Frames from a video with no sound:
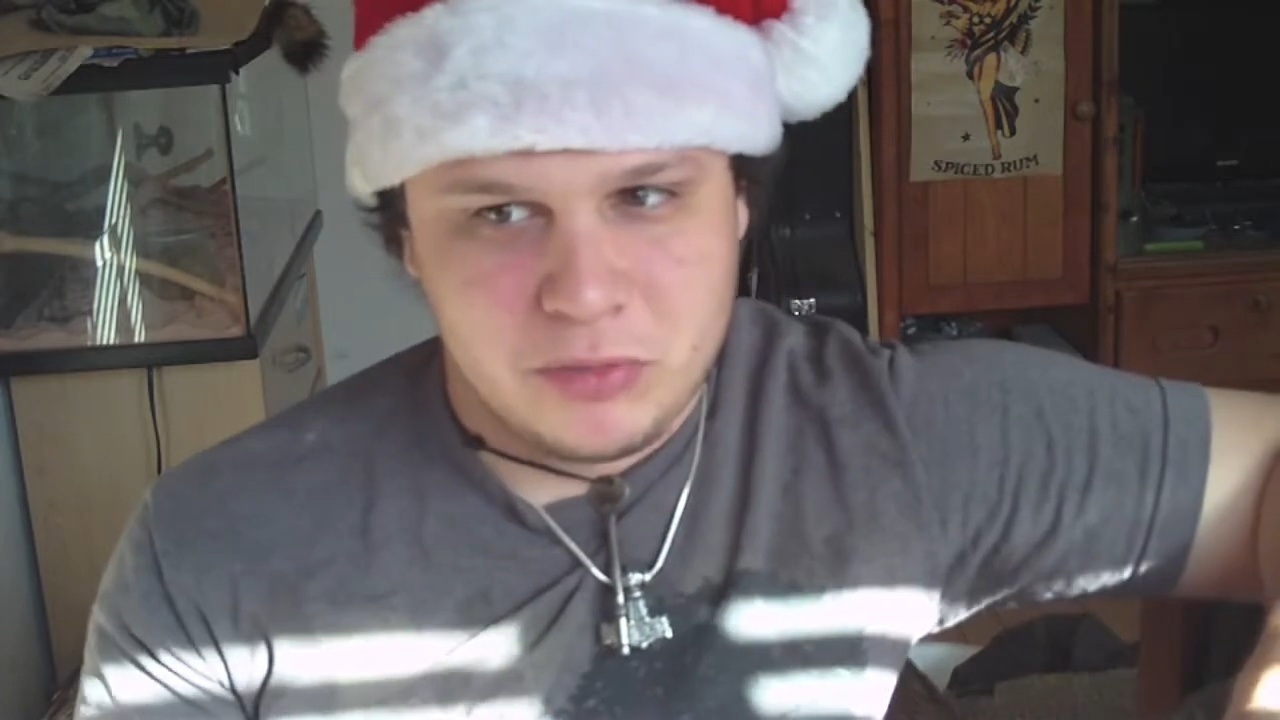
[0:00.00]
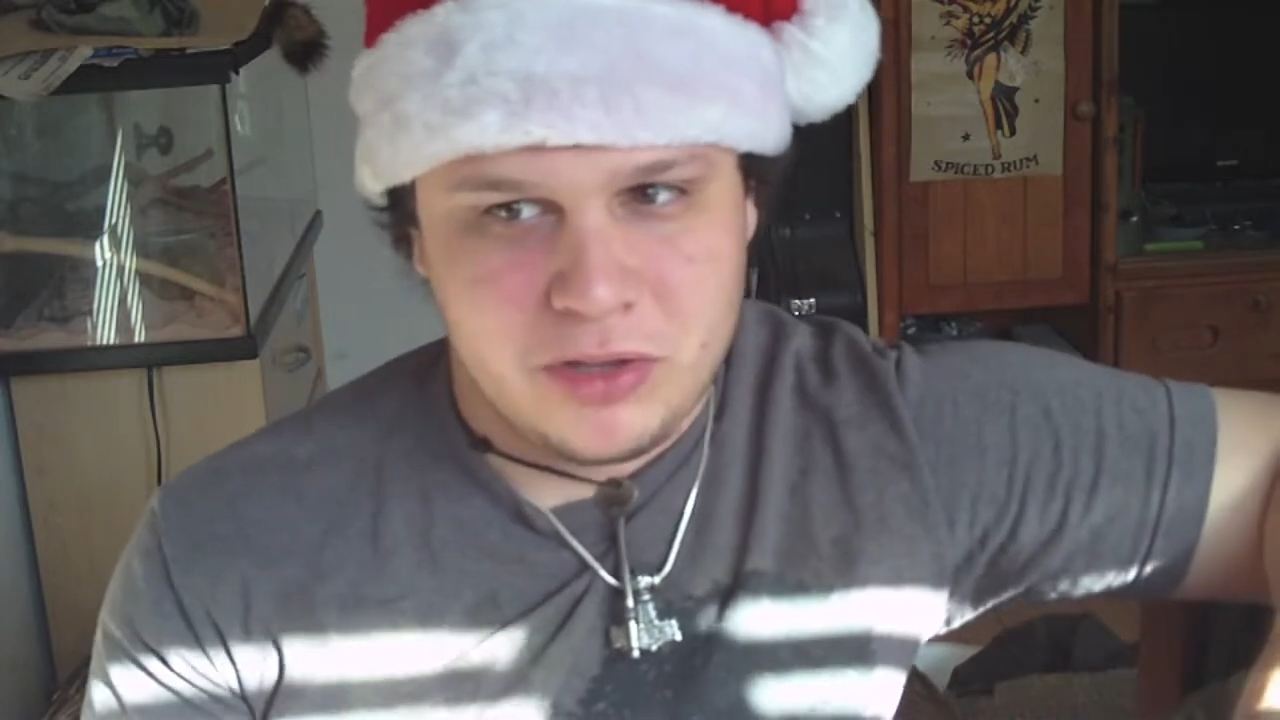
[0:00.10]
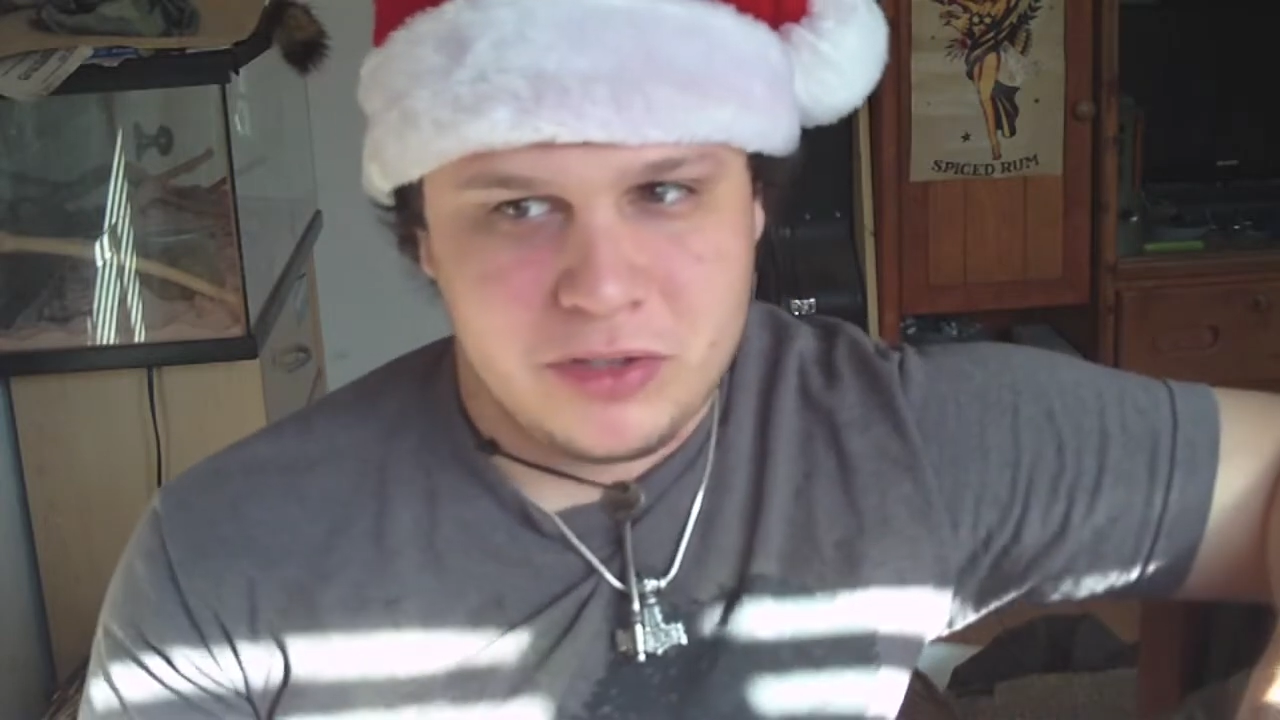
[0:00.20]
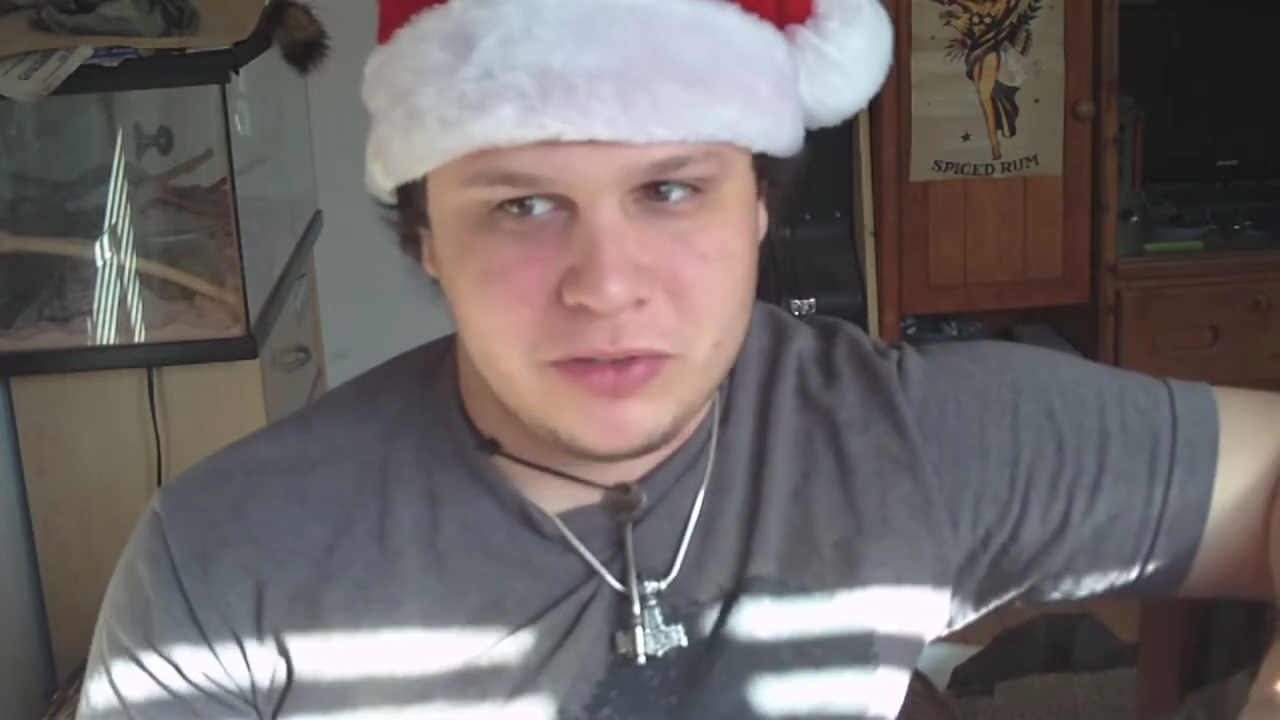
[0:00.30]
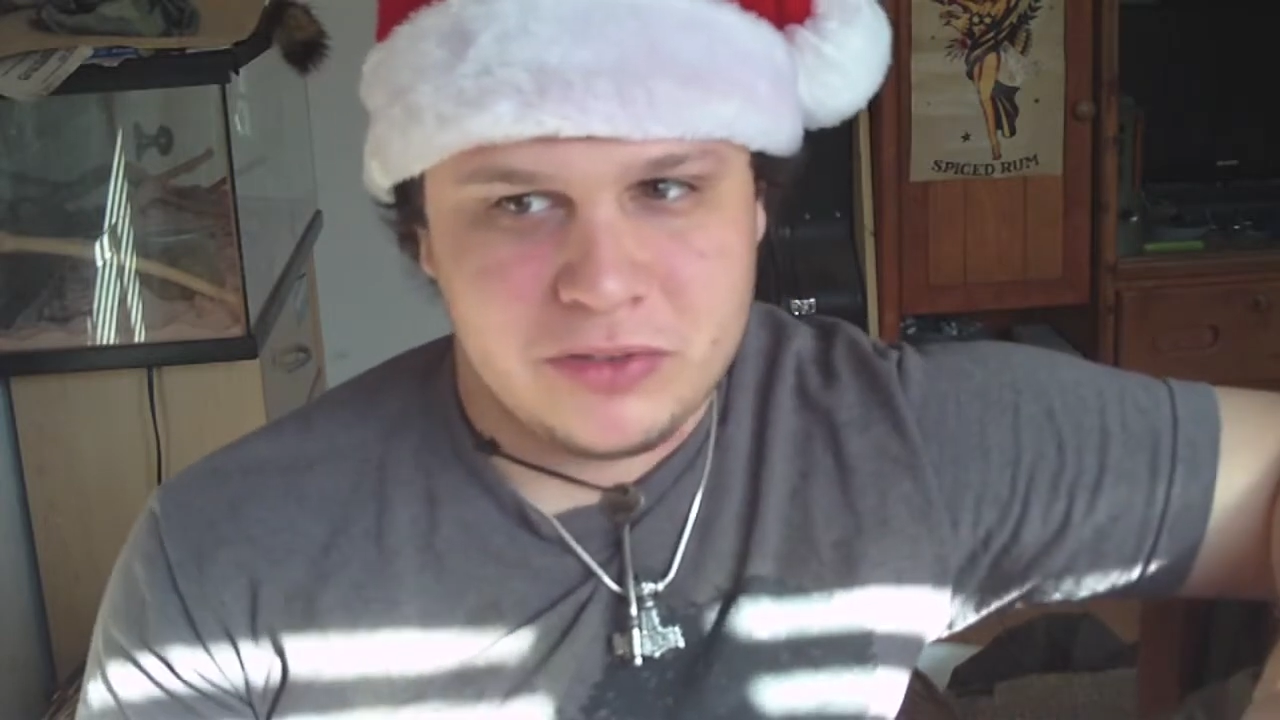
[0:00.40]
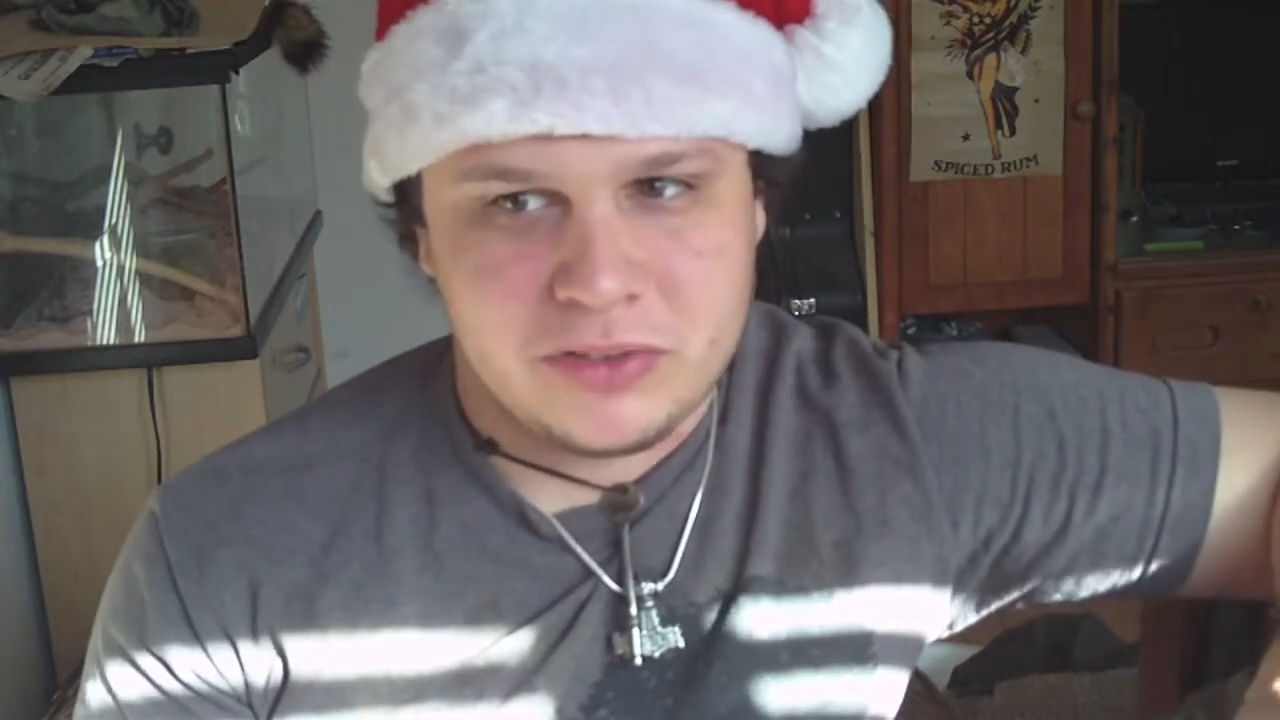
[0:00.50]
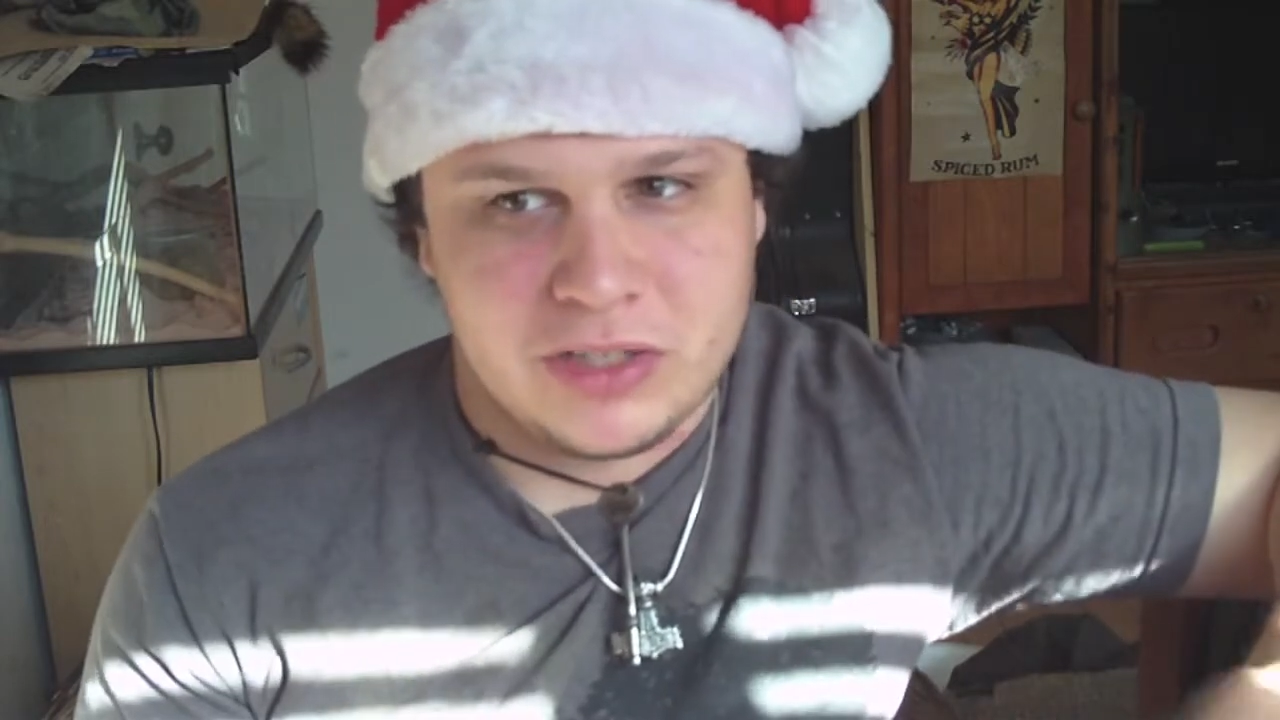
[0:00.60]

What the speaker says: one of those,